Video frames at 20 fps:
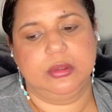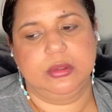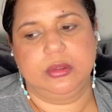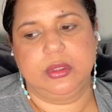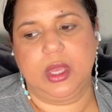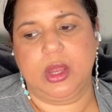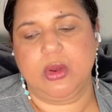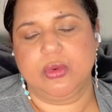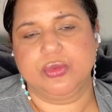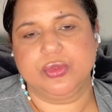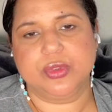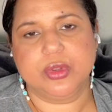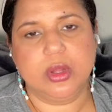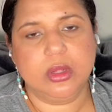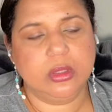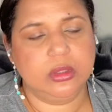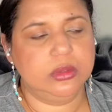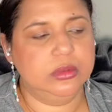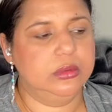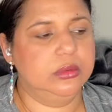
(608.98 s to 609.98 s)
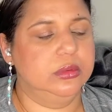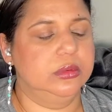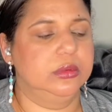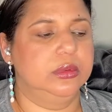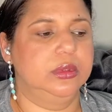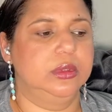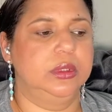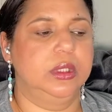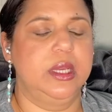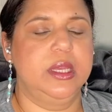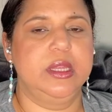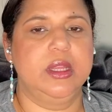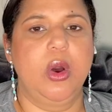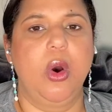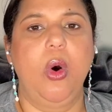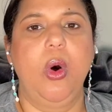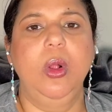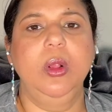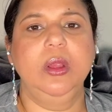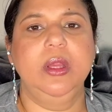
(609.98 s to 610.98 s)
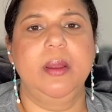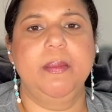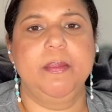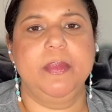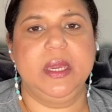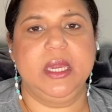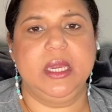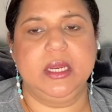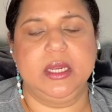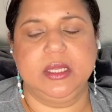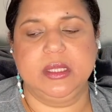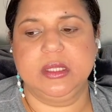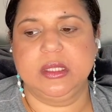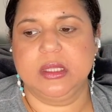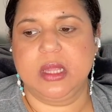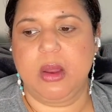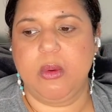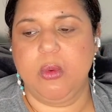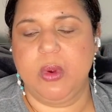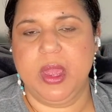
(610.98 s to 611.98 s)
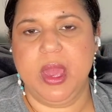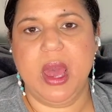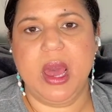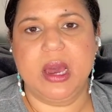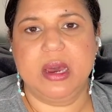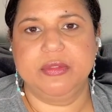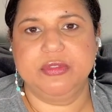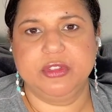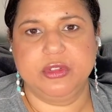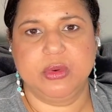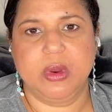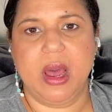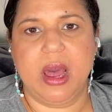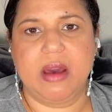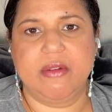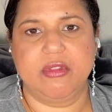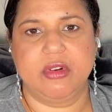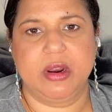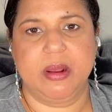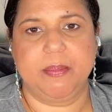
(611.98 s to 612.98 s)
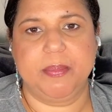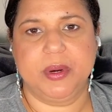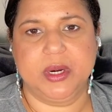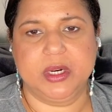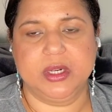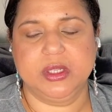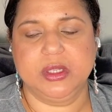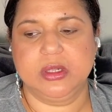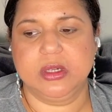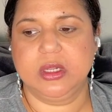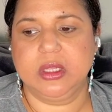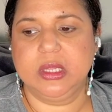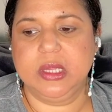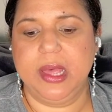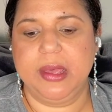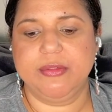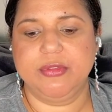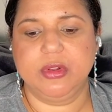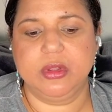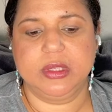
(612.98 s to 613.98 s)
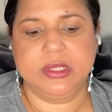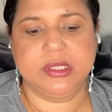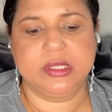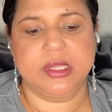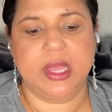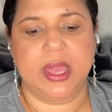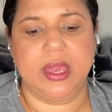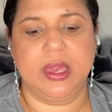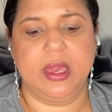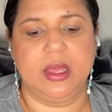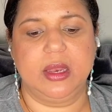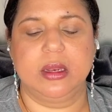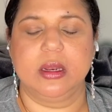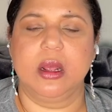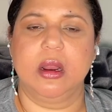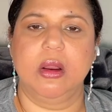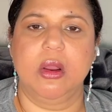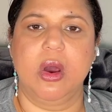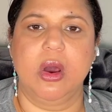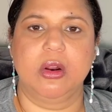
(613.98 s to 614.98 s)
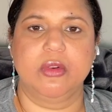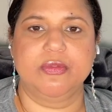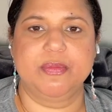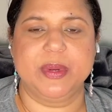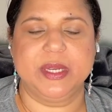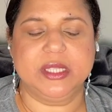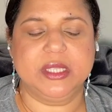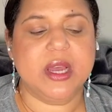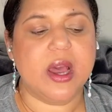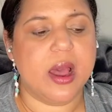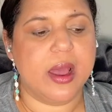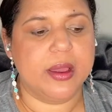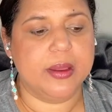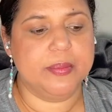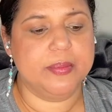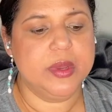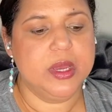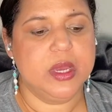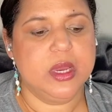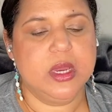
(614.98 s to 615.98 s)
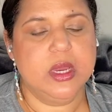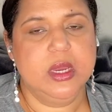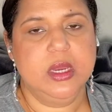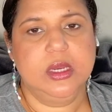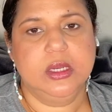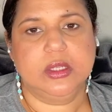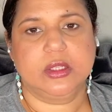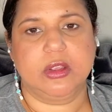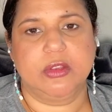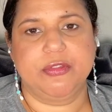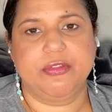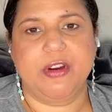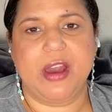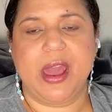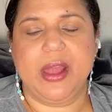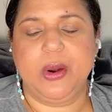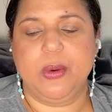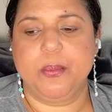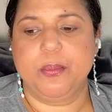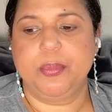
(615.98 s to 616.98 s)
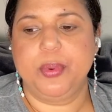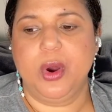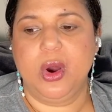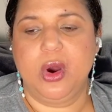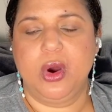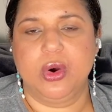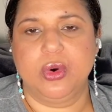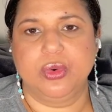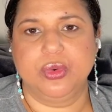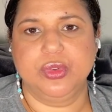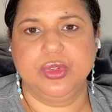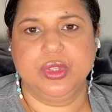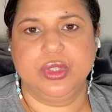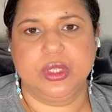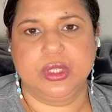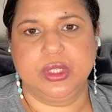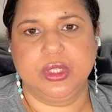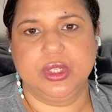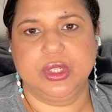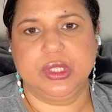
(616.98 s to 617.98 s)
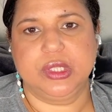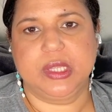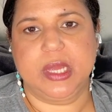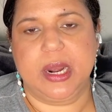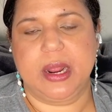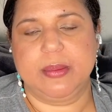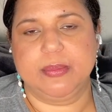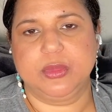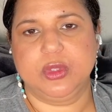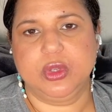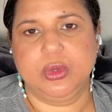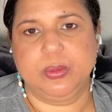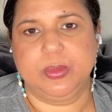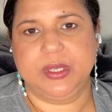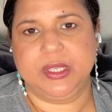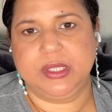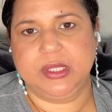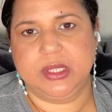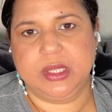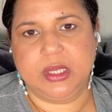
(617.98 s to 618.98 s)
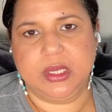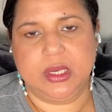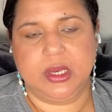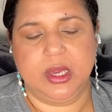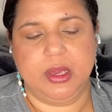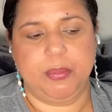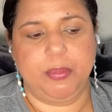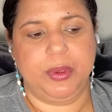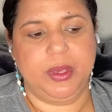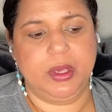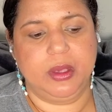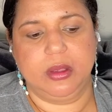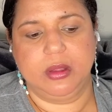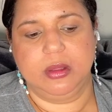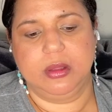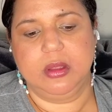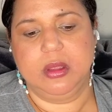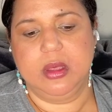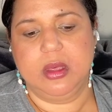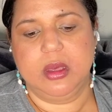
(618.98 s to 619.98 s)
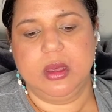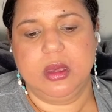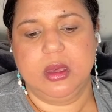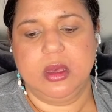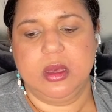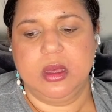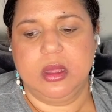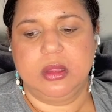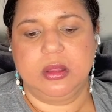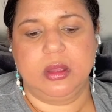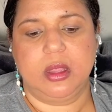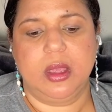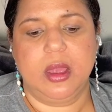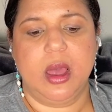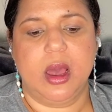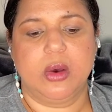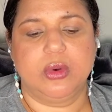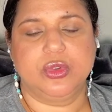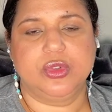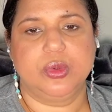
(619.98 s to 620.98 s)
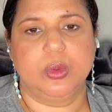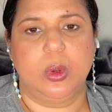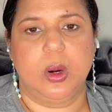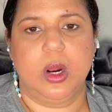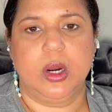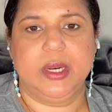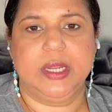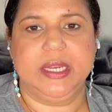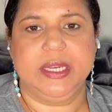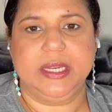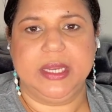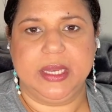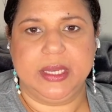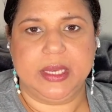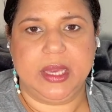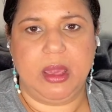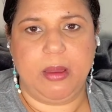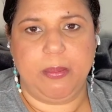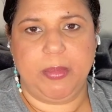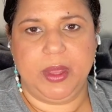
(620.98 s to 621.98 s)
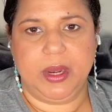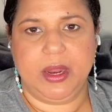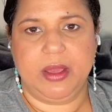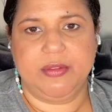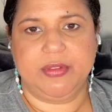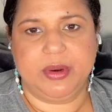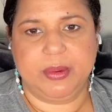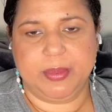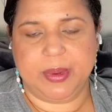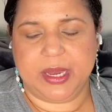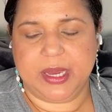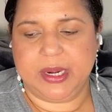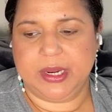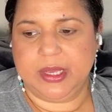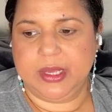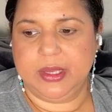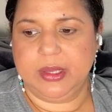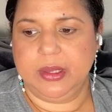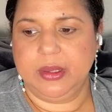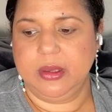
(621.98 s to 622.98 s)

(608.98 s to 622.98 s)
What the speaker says: consultants, and all the meetings that we have to have on a personal level is taking a lot of my time. So if I don't post, it's just that I'm too busy keeping the house running and keeping everybody,